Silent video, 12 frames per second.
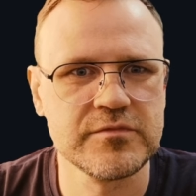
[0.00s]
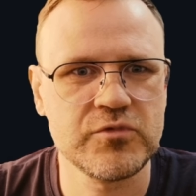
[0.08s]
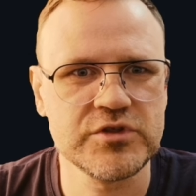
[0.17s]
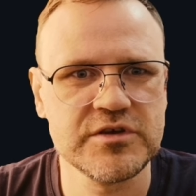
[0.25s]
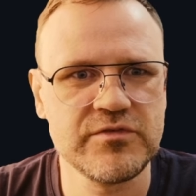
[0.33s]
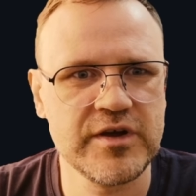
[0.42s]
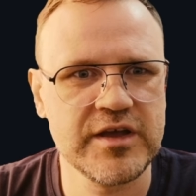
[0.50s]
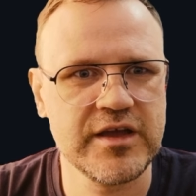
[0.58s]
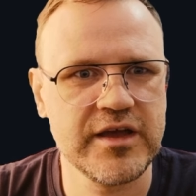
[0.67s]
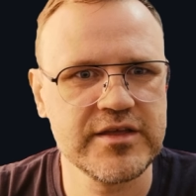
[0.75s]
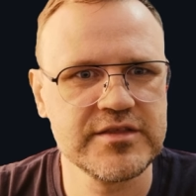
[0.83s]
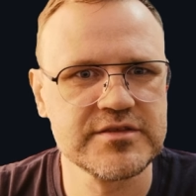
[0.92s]
What if I
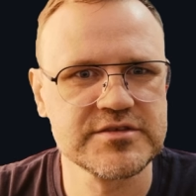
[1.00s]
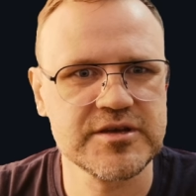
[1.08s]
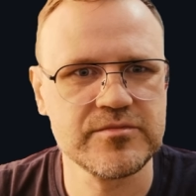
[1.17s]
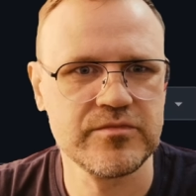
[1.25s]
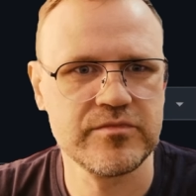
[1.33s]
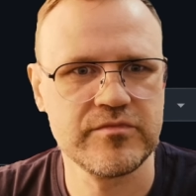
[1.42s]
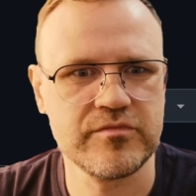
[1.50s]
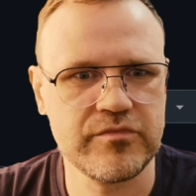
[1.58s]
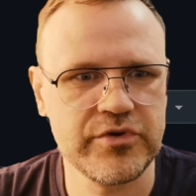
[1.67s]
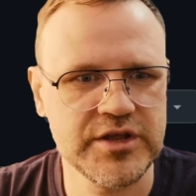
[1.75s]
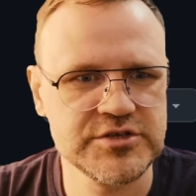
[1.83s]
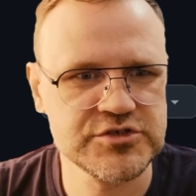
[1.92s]
add some
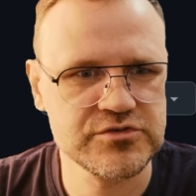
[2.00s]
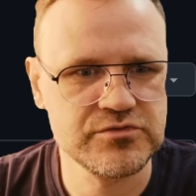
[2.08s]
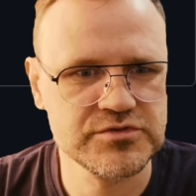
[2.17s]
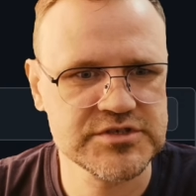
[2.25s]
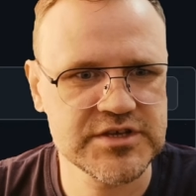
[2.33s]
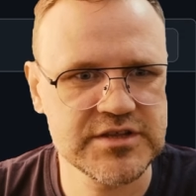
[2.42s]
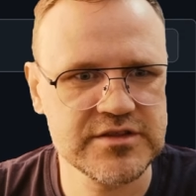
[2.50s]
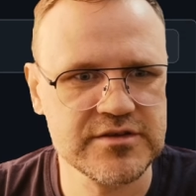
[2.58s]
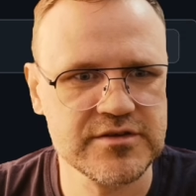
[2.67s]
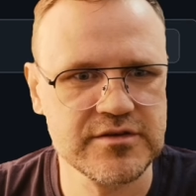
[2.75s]
branch rule set?